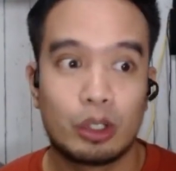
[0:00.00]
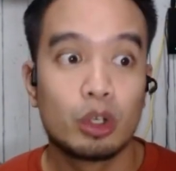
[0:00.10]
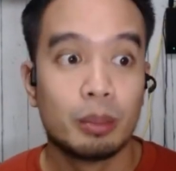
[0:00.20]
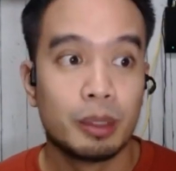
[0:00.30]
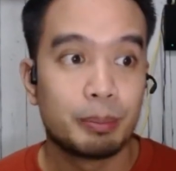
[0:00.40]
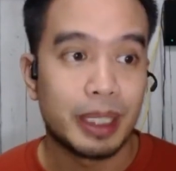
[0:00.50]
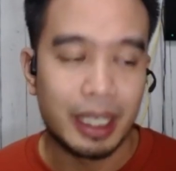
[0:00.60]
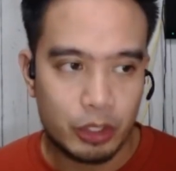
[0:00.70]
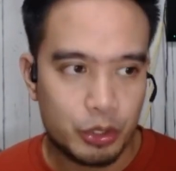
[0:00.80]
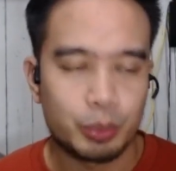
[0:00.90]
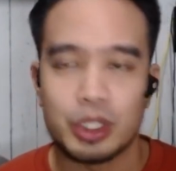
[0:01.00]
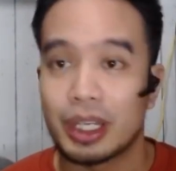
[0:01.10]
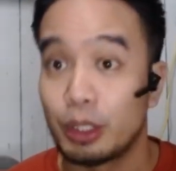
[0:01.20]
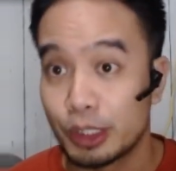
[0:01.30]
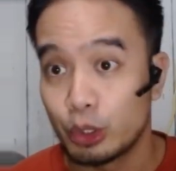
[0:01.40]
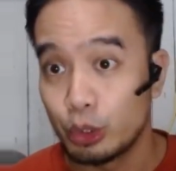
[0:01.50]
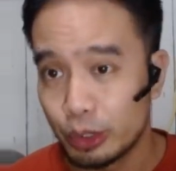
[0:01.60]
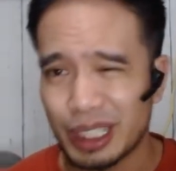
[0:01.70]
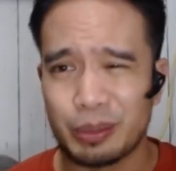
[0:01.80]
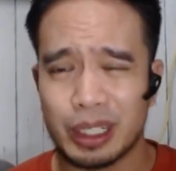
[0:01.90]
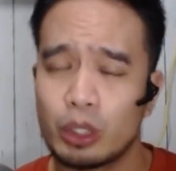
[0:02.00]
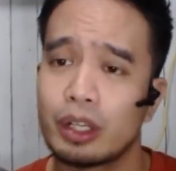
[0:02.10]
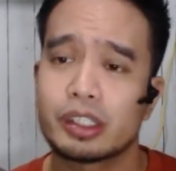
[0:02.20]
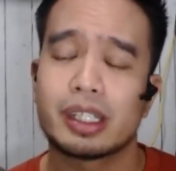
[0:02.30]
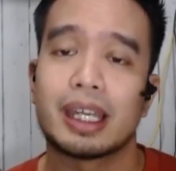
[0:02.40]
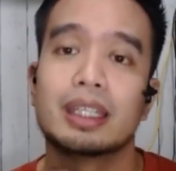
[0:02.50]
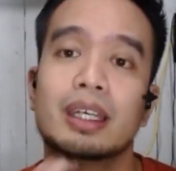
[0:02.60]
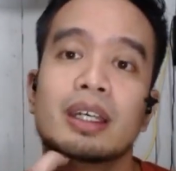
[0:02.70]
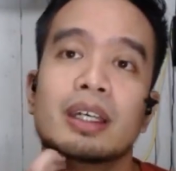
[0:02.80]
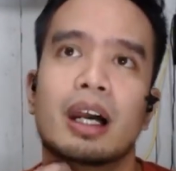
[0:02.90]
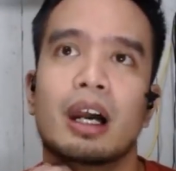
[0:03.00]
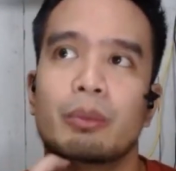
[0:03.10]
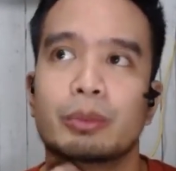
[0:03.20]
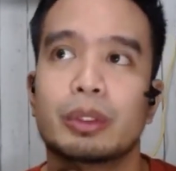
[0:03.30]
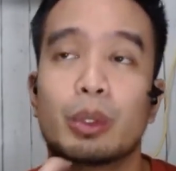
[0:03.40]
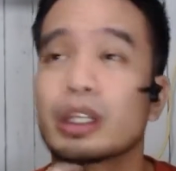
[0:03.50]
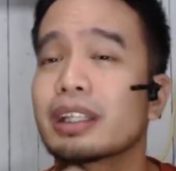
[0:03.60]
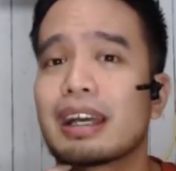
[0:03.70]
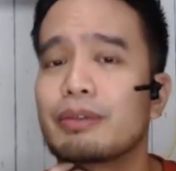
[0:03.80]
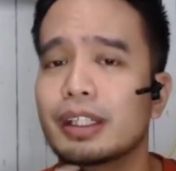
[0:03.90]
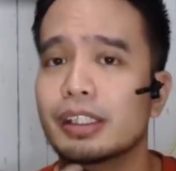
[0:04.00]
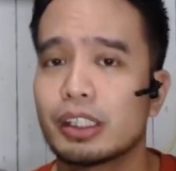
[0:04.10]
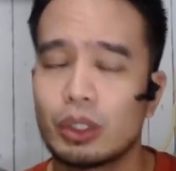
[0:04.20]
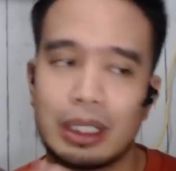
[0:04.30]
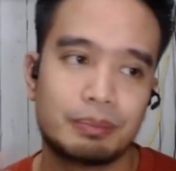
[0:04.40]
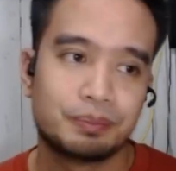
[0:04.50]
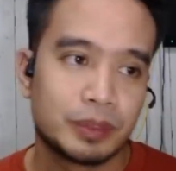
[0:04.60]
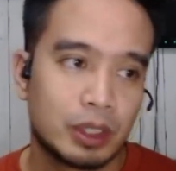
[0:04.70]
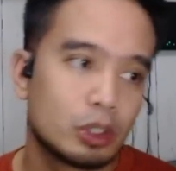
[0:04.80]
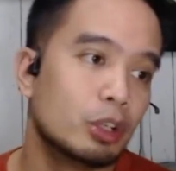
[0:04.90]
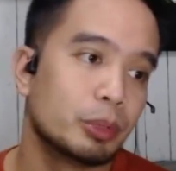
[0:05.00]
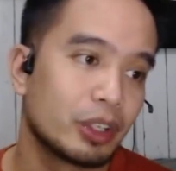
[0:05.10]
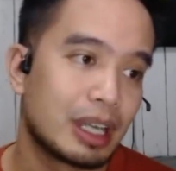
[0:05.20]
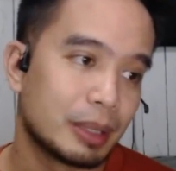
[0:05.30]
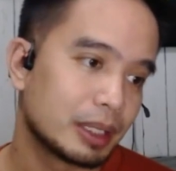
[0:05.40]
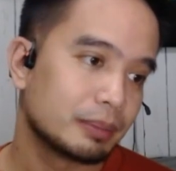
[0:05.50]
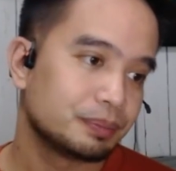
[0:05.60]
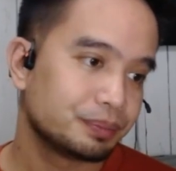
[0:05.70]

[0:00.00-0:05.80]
now, Gomo PH, which I also use like when I go outside, when we work in cafes and so on. Gomo yung gamit.